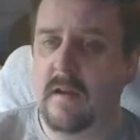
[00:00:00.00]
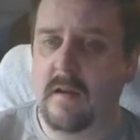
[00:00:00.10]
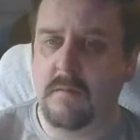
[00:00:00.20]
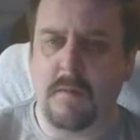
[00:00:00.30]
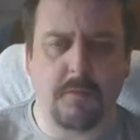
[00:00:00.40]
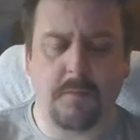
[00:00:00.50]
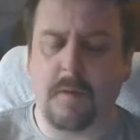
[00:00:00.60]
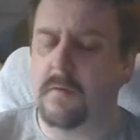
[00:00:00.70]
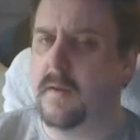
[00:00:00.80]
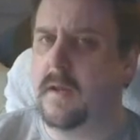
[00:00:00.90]
months,
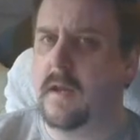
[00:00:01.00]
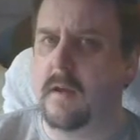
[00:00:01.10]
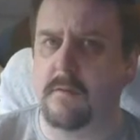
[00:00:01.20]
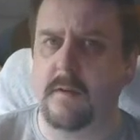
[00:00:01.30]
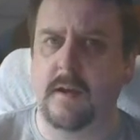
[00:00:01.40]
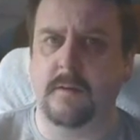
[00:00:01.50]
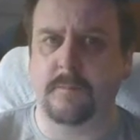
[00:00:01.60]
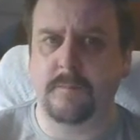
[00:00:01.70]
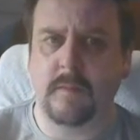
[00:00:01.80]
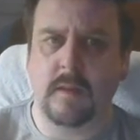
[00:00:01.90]
possibly years now.
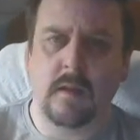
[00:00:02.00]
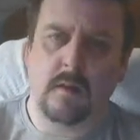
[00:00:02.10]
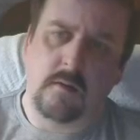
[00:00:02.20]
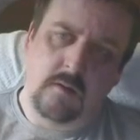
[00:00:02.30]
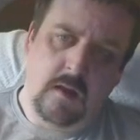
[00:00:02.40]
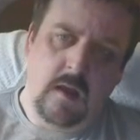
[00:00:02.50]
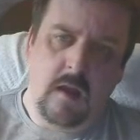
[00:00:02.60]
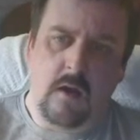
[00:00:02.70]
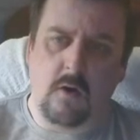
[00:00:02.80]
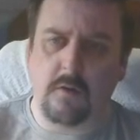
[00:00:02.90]

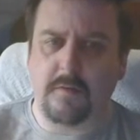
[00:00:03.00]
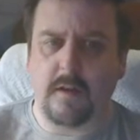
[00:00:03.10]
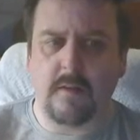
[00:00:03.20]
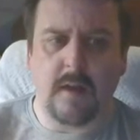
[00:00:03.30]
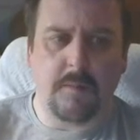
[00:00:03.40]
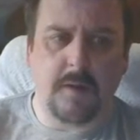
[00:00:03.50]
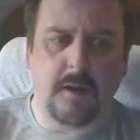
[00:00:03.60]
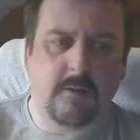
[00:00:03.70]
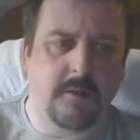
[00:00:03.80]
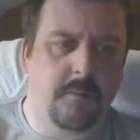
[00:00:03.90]
Also, the
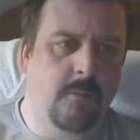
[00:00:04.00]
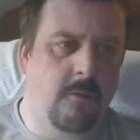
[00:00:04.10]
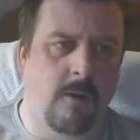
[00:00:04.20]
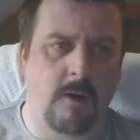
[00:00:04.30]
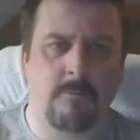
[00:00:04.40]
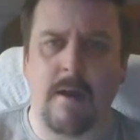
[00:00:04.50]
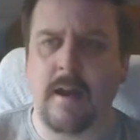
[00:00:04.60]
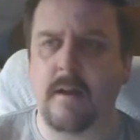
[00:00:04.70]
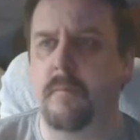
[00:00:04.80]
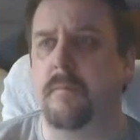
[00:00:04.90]
updates seem quite
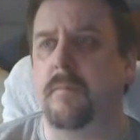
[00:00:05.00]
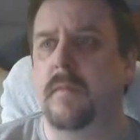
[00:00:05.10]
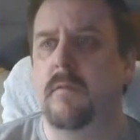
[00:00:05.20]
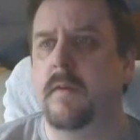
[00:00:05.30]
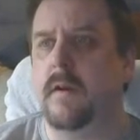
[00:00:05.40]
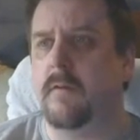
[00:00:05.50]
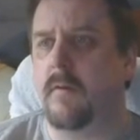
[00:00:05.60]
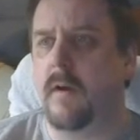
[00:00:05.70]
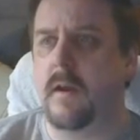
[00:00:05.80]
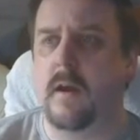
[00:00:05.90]
random. We don't
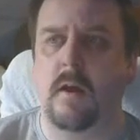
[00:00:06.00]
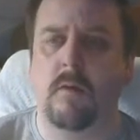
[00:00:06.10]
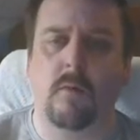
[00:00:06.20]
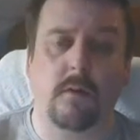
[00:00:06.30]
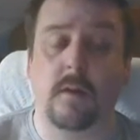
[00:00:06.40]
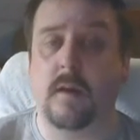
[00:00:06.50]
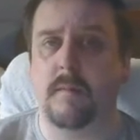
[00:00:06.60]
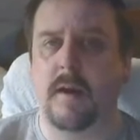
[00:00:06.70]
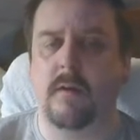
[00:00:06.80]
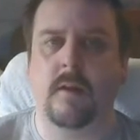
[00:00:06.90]
quite know what's going to
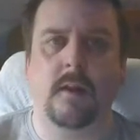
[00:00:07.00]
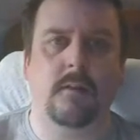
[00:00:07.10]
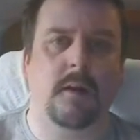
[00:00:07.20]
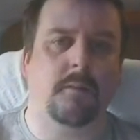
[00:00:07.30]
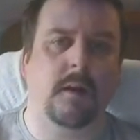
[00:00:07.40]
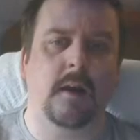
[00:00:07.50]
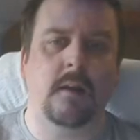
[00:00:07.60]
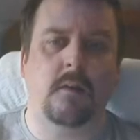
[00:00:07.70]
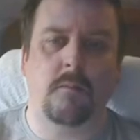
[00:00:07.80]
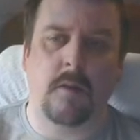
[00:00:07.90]
come out on each
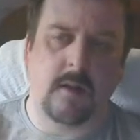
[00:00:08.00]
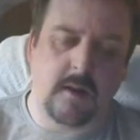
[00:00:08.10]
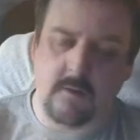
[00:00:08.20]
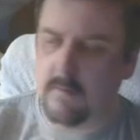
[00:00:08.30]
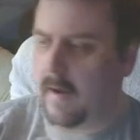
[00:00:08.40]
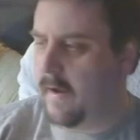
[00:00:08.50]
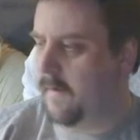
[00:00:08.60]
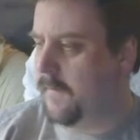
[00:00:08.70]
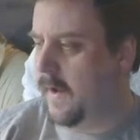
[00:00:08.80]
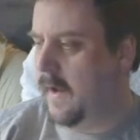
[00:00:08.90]
update, but they do
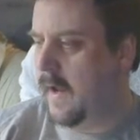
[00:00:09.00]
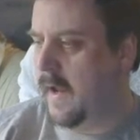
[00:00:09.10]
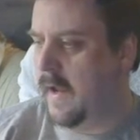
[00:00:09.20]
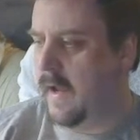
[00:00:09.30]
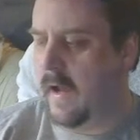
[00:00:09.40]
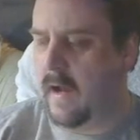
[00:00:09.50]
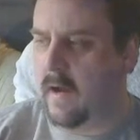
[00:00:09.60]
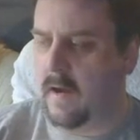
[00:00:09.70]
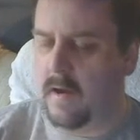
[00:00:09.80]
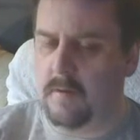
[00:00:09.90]
have a
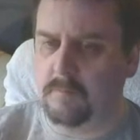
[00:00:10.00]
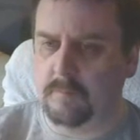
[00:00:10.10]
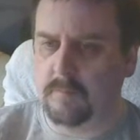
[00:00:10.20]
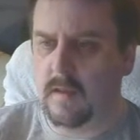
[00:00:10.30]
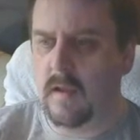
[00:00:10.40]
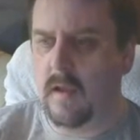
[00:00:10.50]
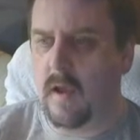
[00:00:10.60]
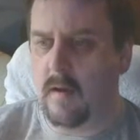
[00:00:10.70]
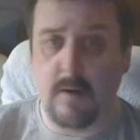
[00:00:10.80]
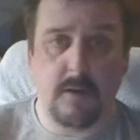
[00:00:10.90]

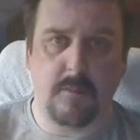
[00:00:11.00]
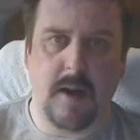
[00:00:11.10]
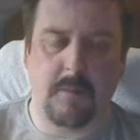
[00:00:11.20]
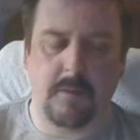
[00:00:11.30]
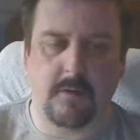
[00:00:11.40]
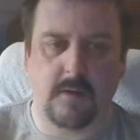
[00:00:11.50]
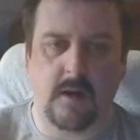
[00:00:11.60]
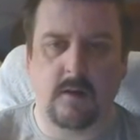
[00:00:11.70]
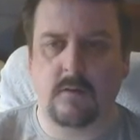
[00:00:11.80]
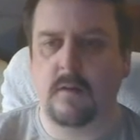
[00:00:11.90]
roadmap as
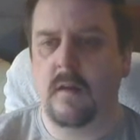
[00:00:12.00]
such.